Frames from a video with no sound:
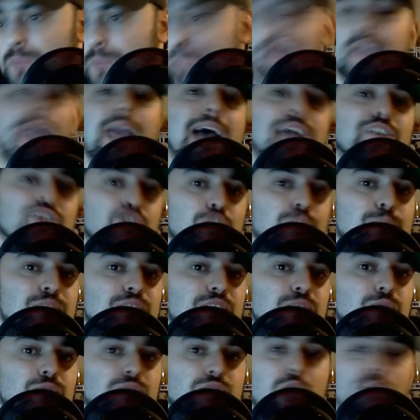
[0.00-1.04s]
and catch up and
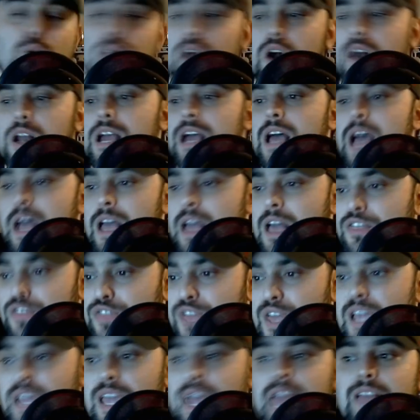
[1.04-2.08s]
see what's going on. I, I
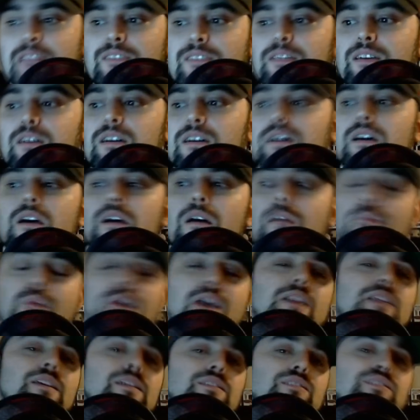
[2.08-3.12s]
think Kenta
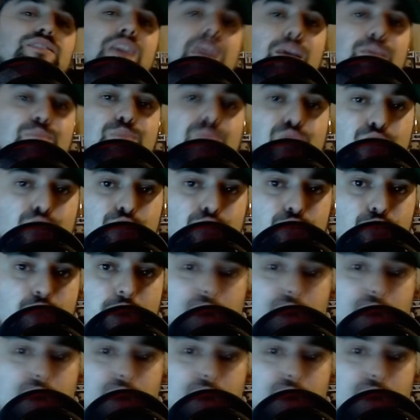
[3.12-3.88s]
made his debut.